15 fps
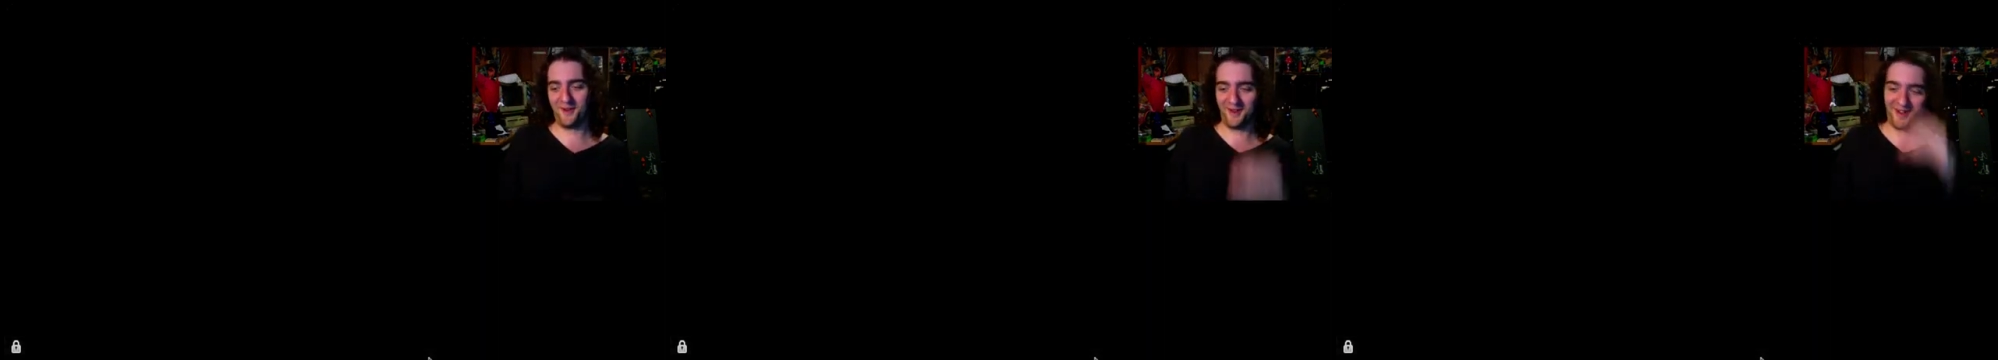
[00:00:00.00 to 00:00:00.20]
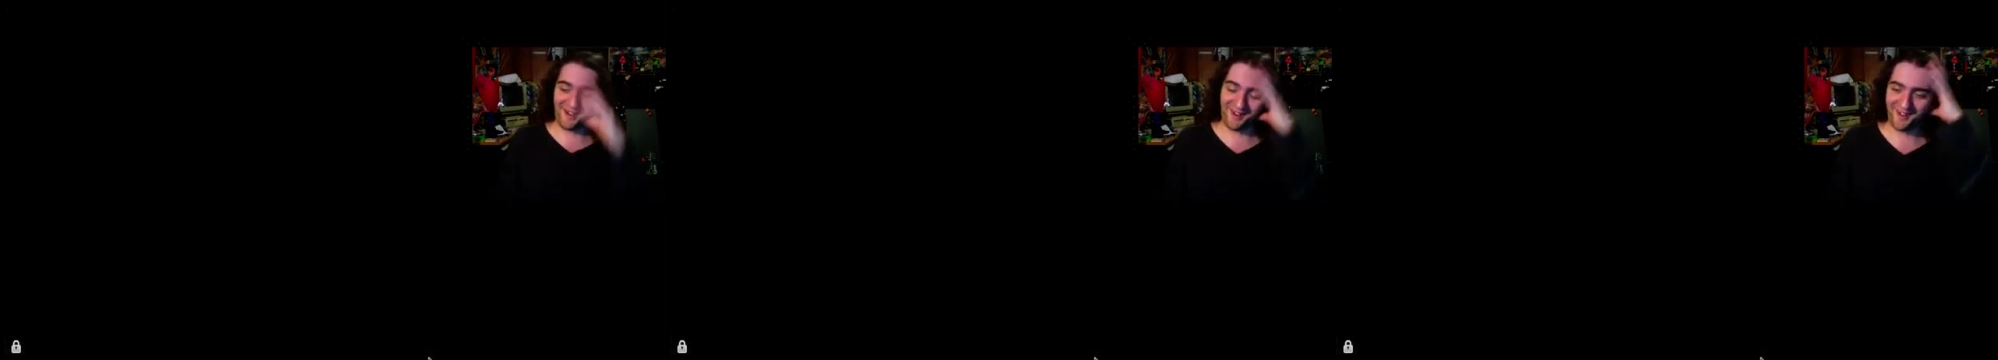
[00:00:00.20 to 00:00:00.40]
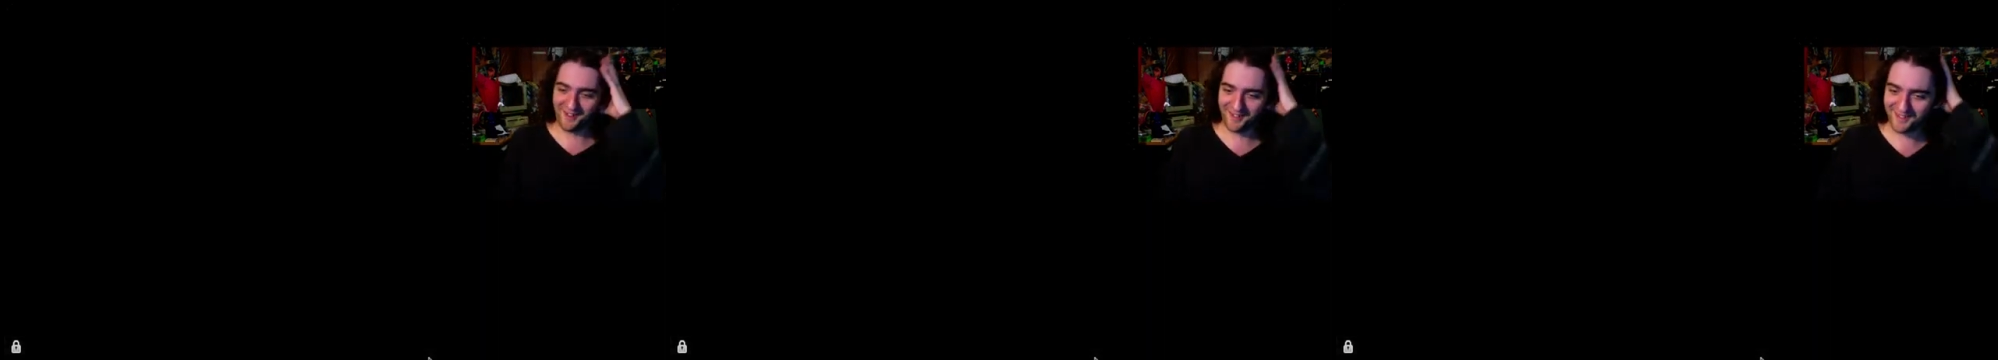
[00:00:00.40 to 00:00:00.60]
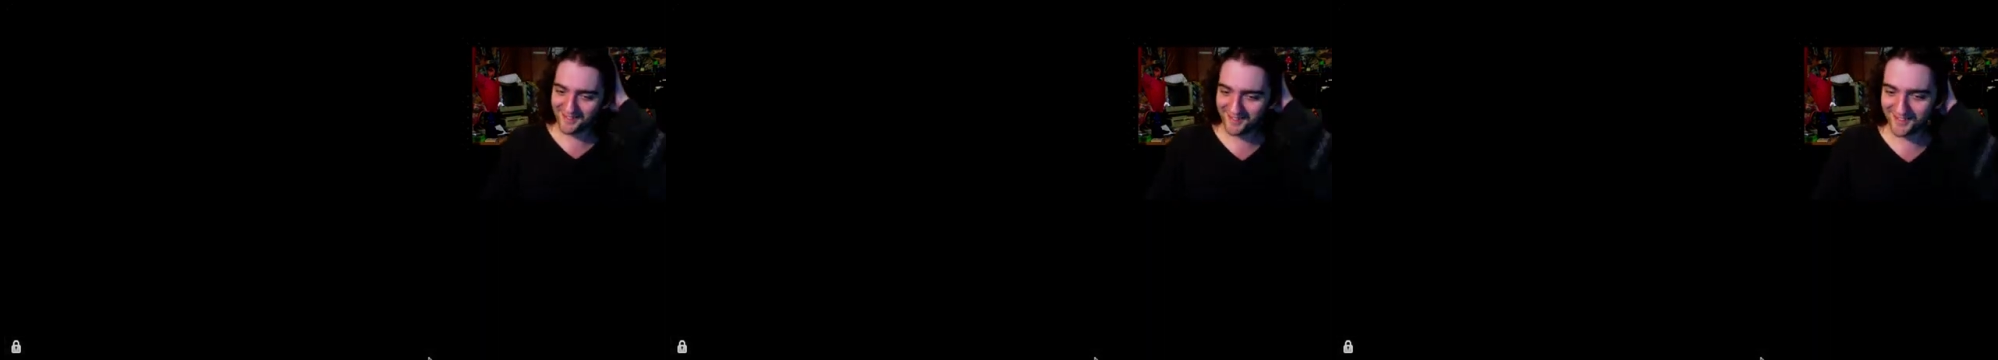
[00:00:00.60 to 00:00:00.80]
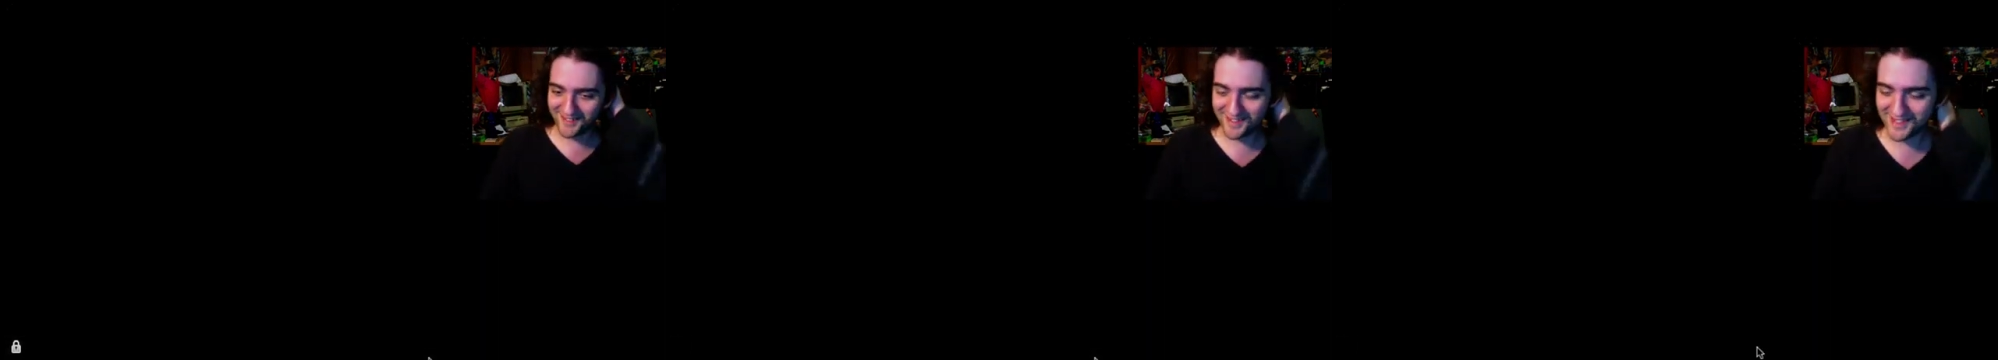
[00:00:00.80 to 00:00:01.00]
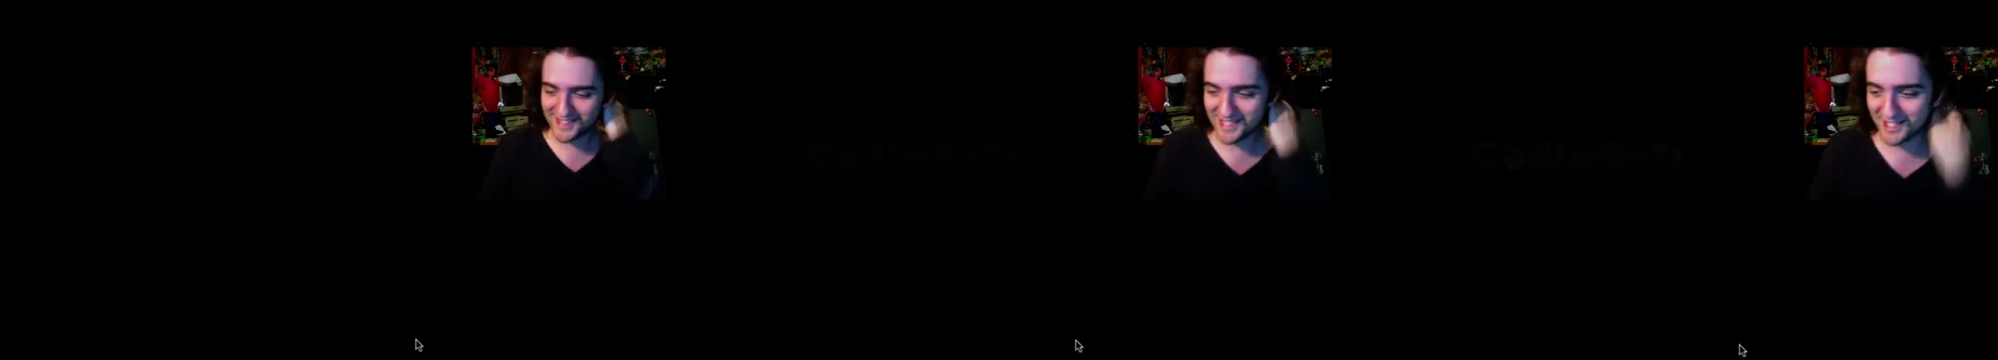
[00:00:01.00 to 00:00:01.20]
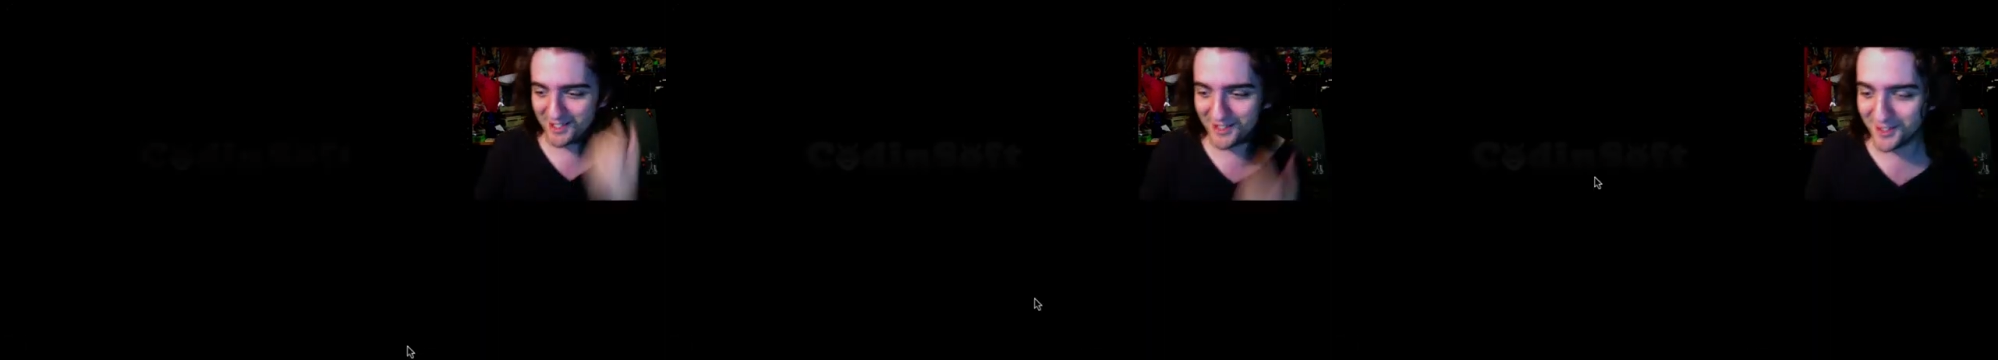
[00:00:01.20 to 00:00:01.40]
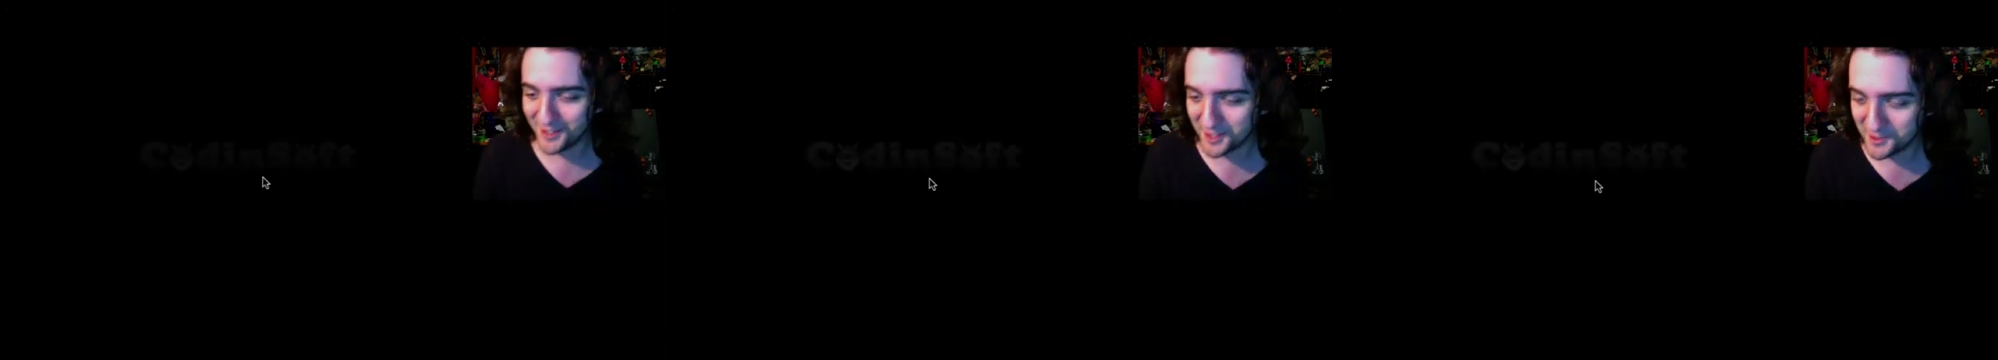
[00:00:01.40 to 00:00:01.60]
I don't know. See how
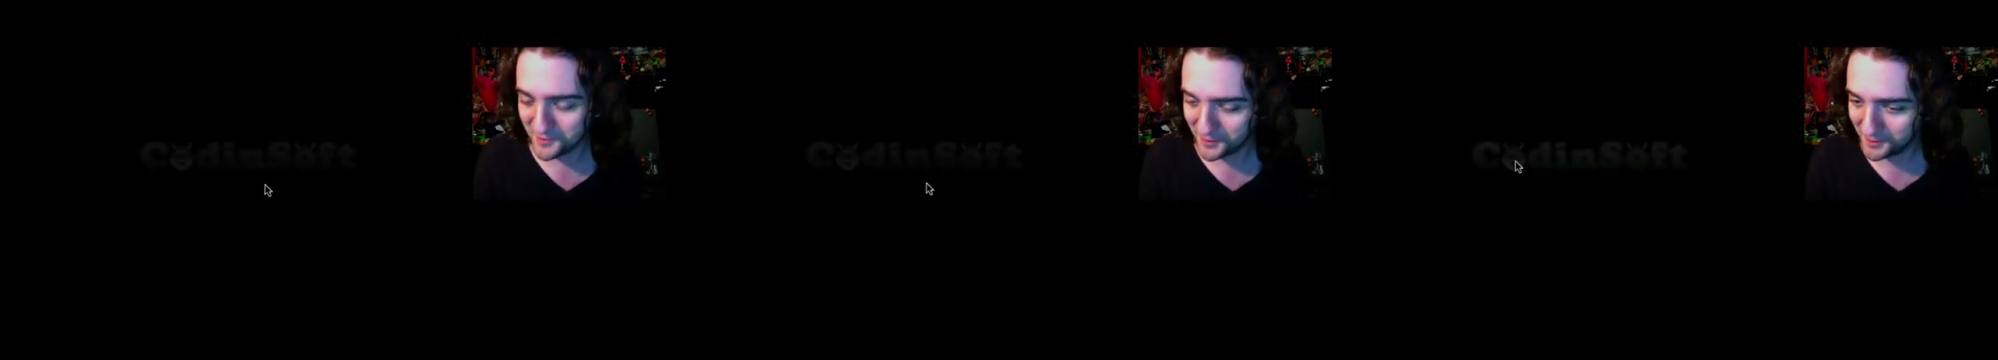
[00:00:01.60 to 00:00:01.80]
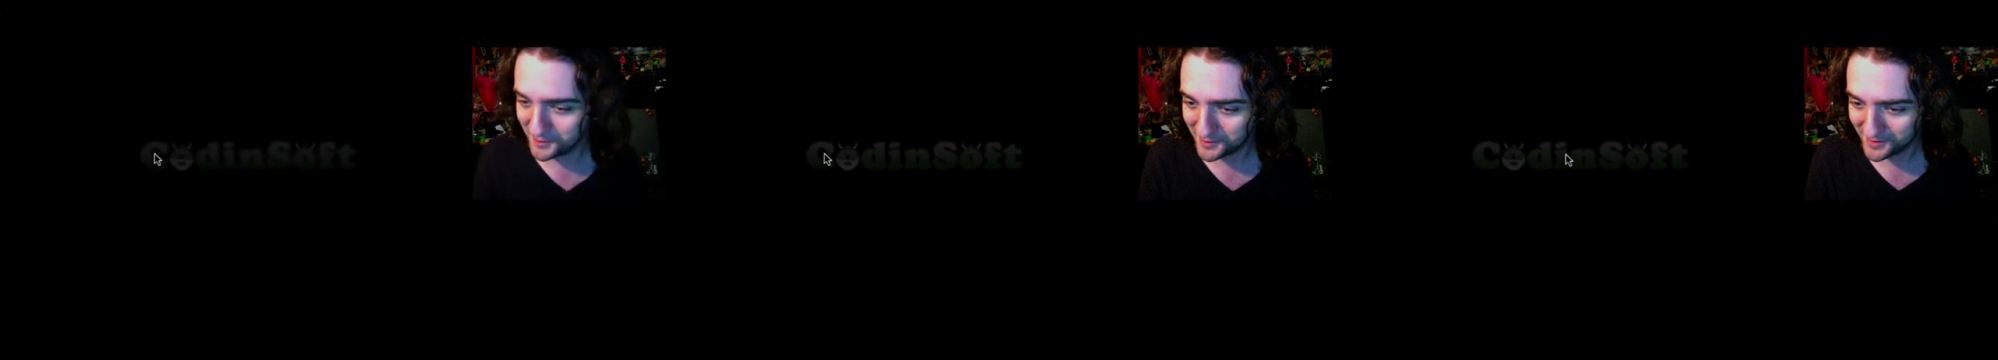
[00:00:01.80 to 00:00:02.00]
you guys feel.